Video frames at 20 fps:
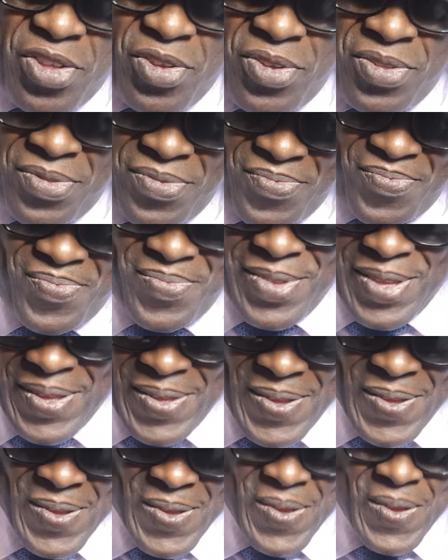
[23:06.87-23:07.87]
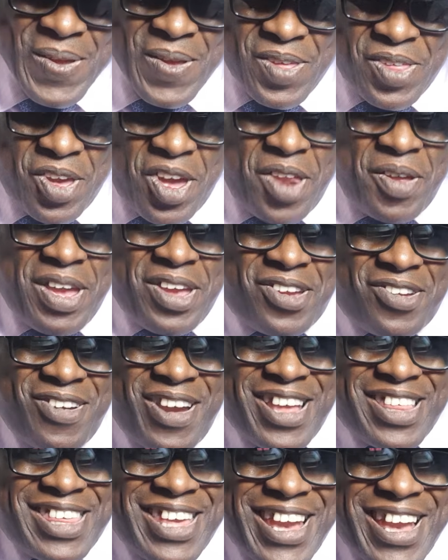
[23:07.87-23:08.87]
on. So they
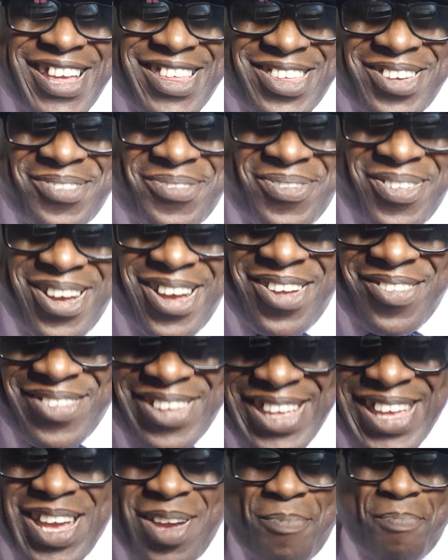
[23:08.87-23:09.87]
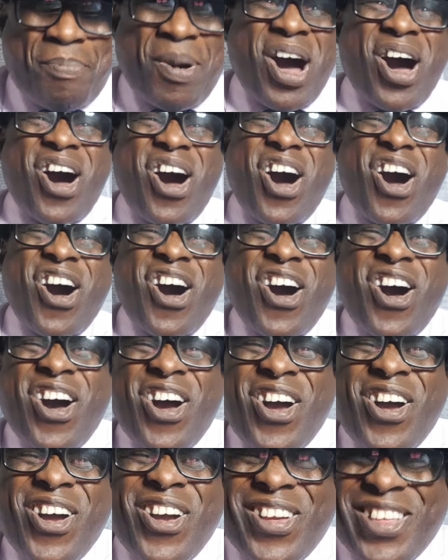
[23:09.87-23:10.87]
crash as your father, yeah,
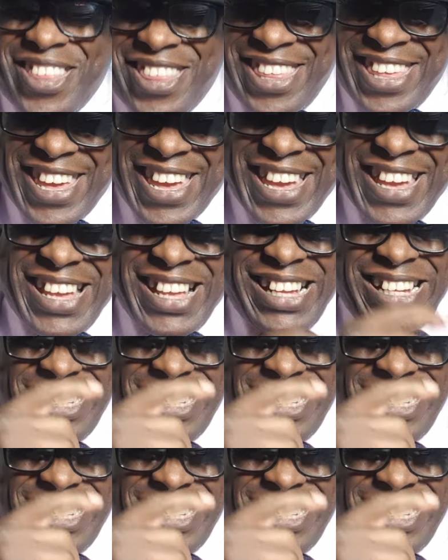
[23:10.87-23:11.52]
boss, yeah?